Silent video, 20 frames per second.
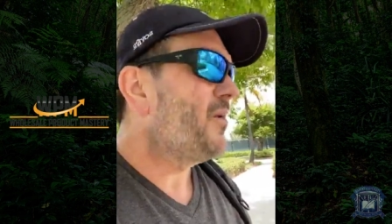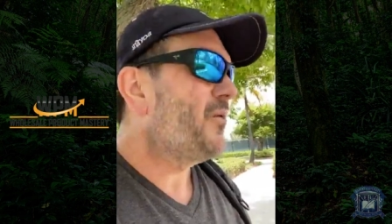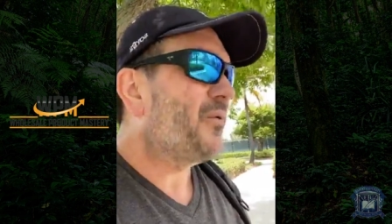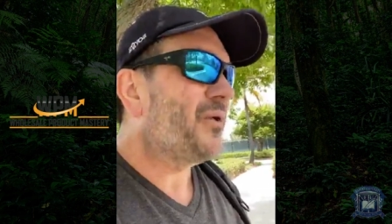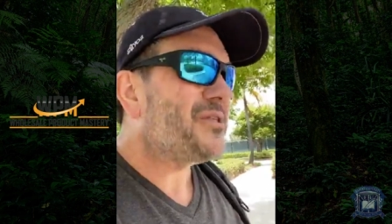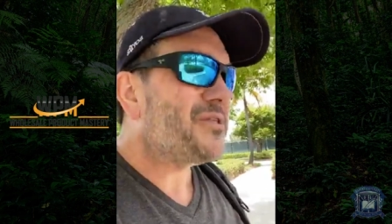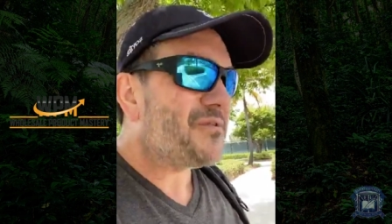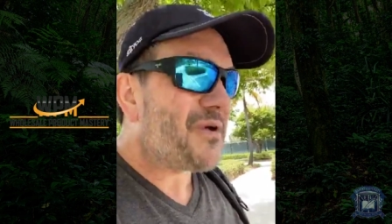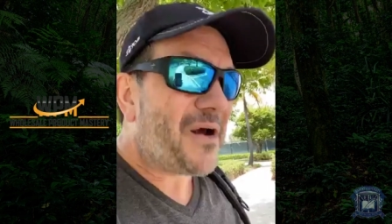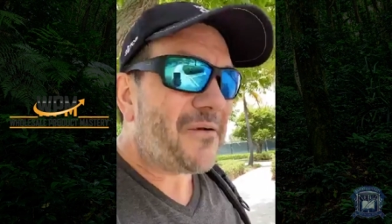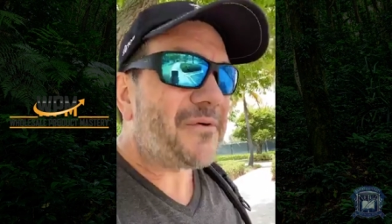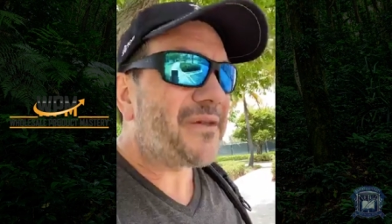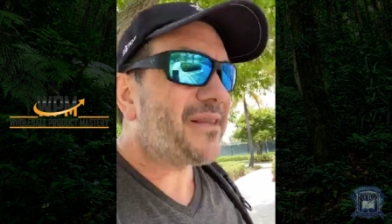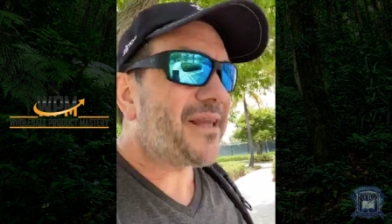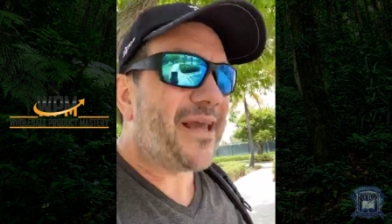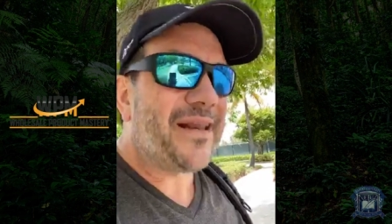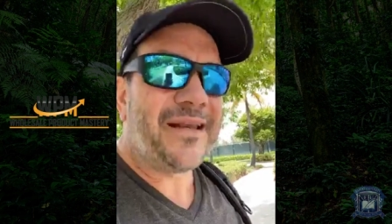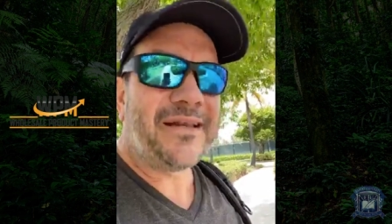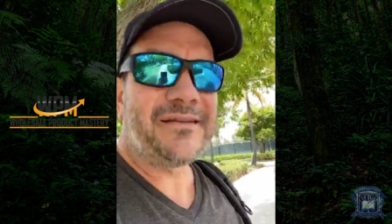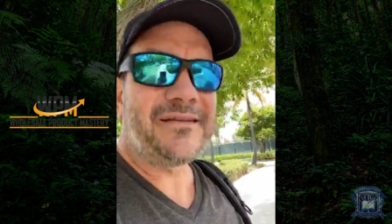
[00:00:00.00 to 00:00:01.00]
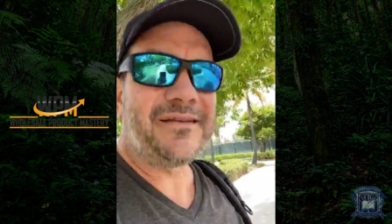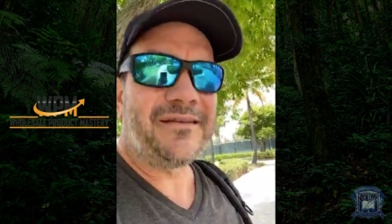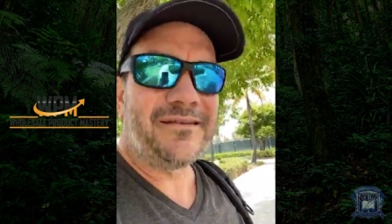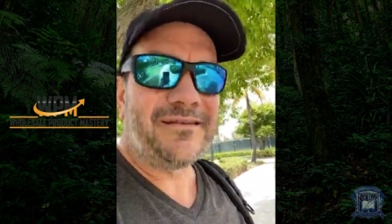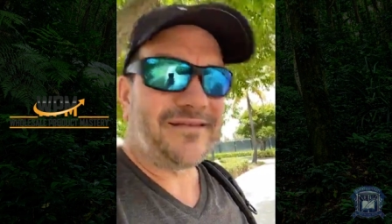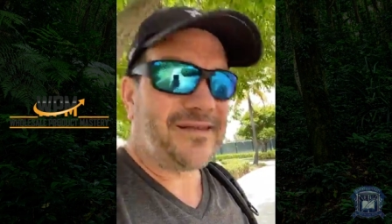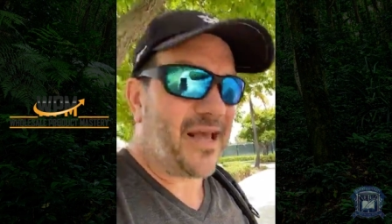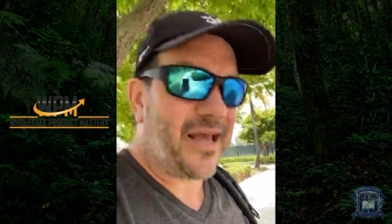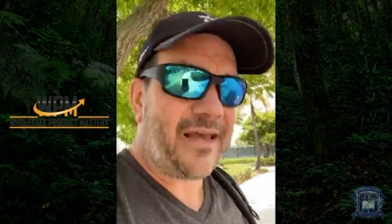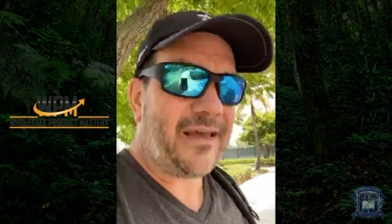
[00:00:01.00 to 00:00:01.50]
what's wrong with getting
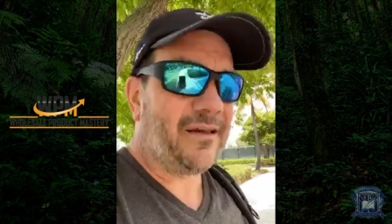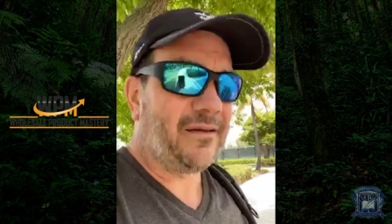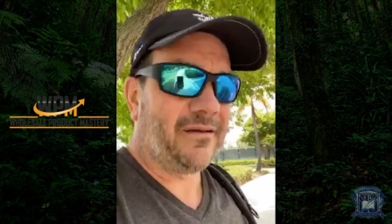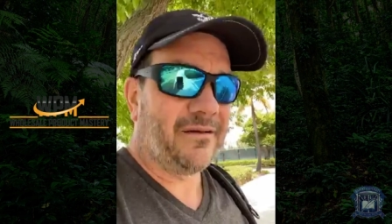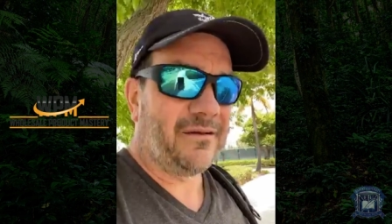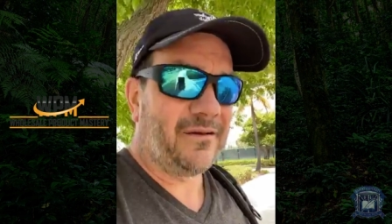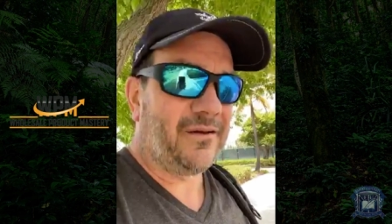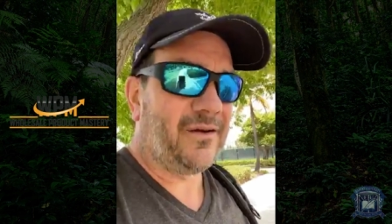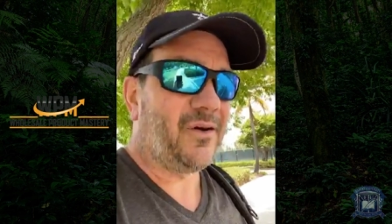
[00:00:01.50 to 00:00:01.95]
10